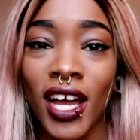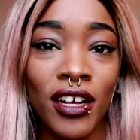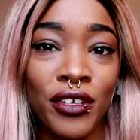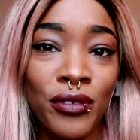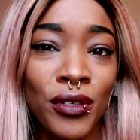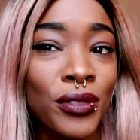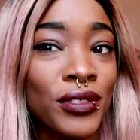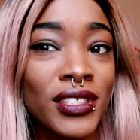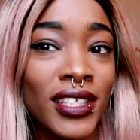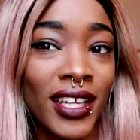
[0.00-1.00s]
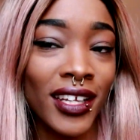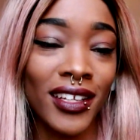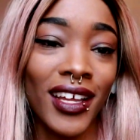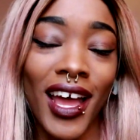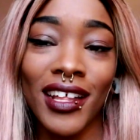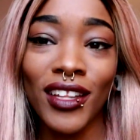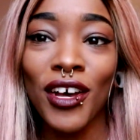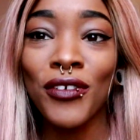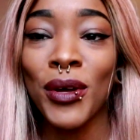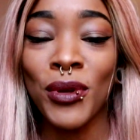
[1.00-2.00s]
conquer new goals. Like, I
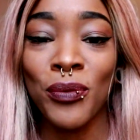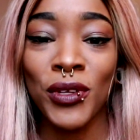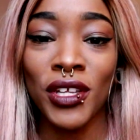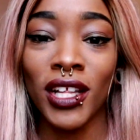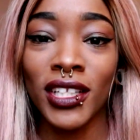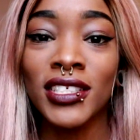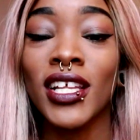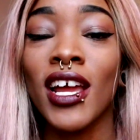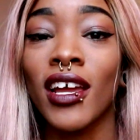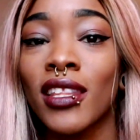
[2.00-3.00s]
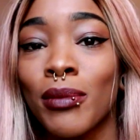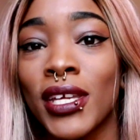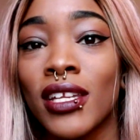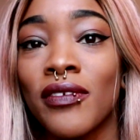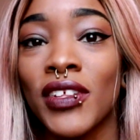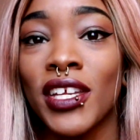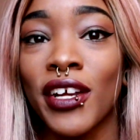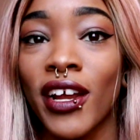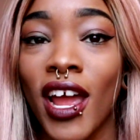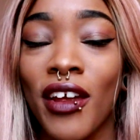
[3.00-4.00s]
love coming up with a list at the beginning of the
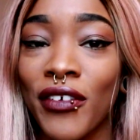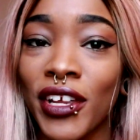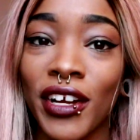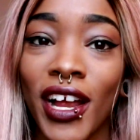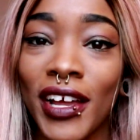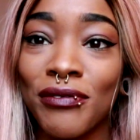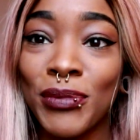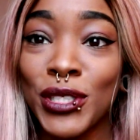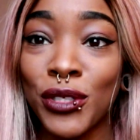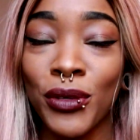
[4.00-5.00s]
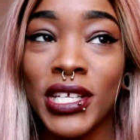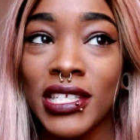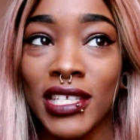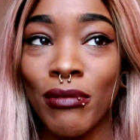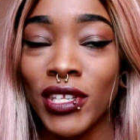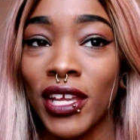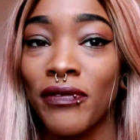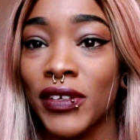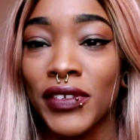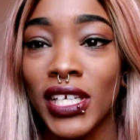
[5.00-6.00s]
year every year. I've been doing it since I was like
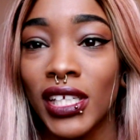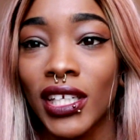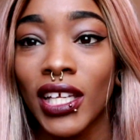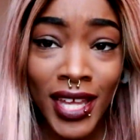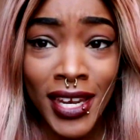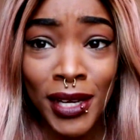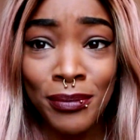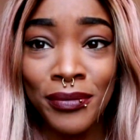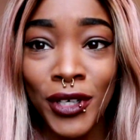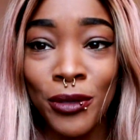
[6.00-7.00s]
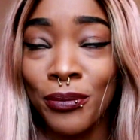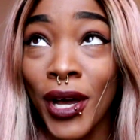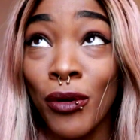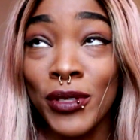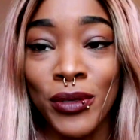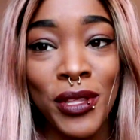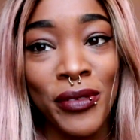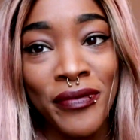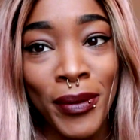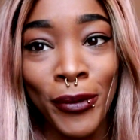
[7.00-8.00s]
15, and I'm um, I'll be
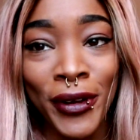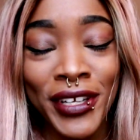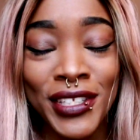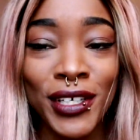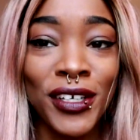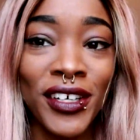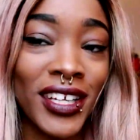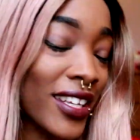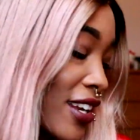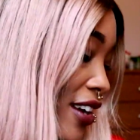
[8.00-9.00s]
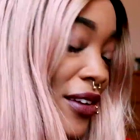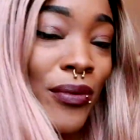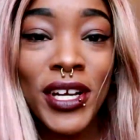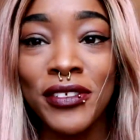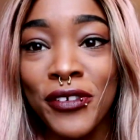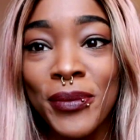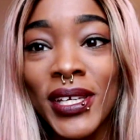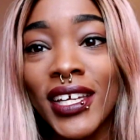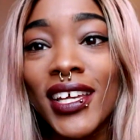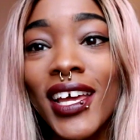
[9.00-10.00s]
23 in February, so uh, you know, it works for
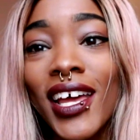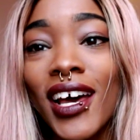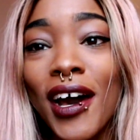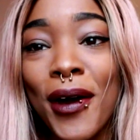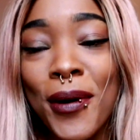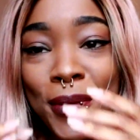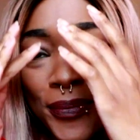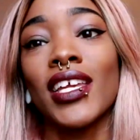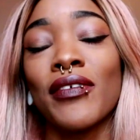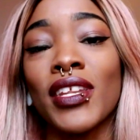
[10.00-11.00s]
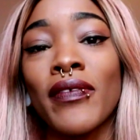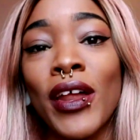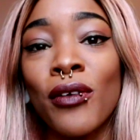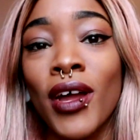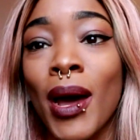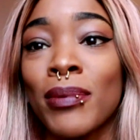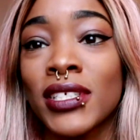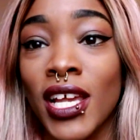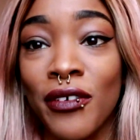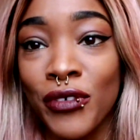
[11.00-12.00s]
me. Um, even if I don't
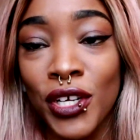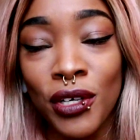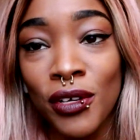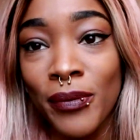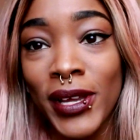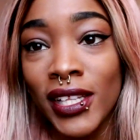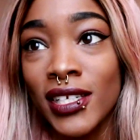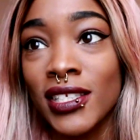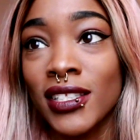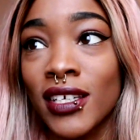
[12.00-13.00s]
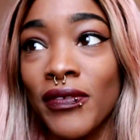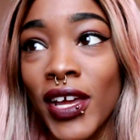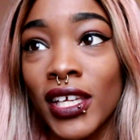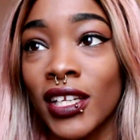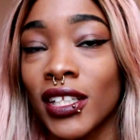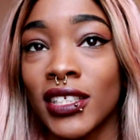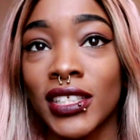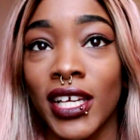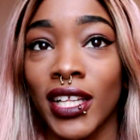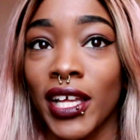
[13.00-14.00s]
accomplish every goal on my list, if I can at
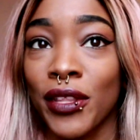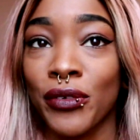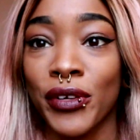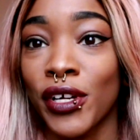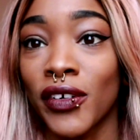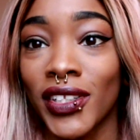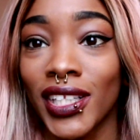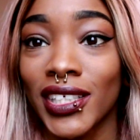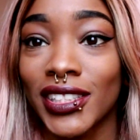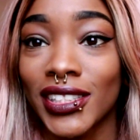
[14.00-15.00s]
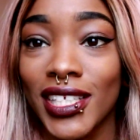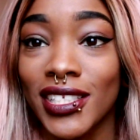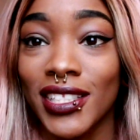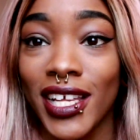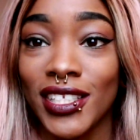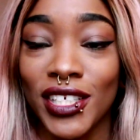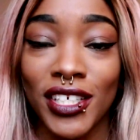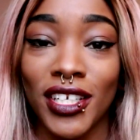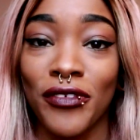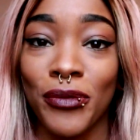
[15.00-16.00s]
least get like three off the list, that's that's
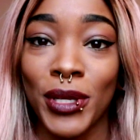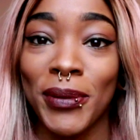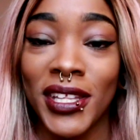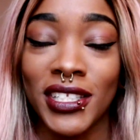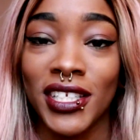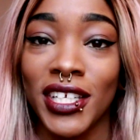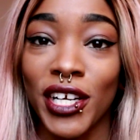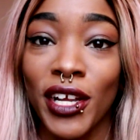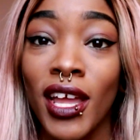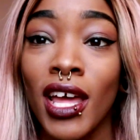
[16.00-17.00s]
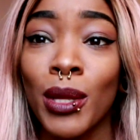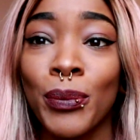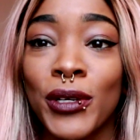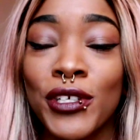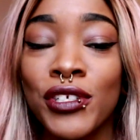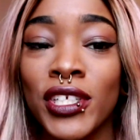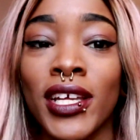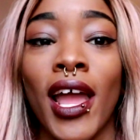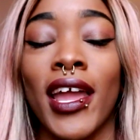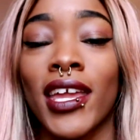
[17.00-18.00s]
good enough for me by the end of the year. But
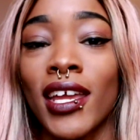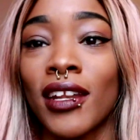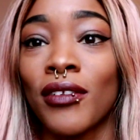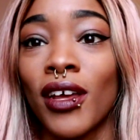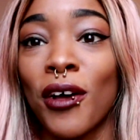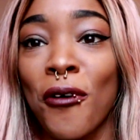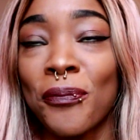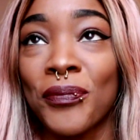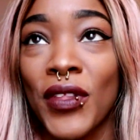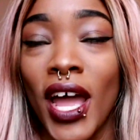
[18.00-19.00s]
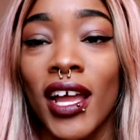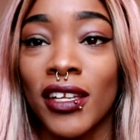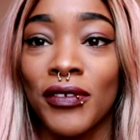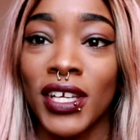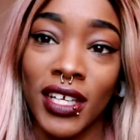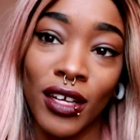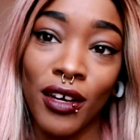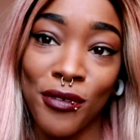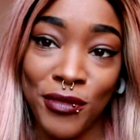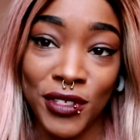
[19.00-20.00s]
usually I can um, kind of get
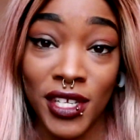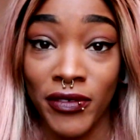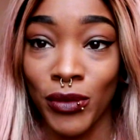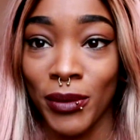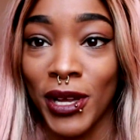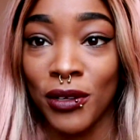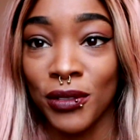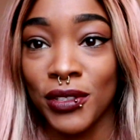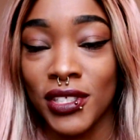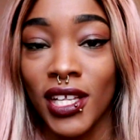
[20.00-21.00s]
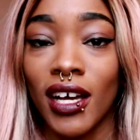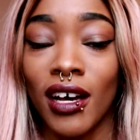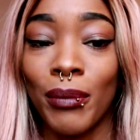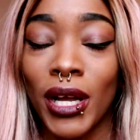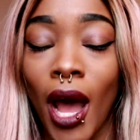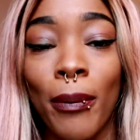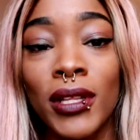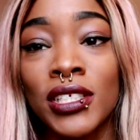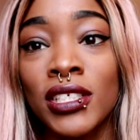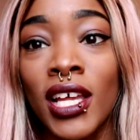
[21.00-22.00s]
almost every one of my goals um,
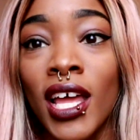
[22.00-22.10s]
accomplished.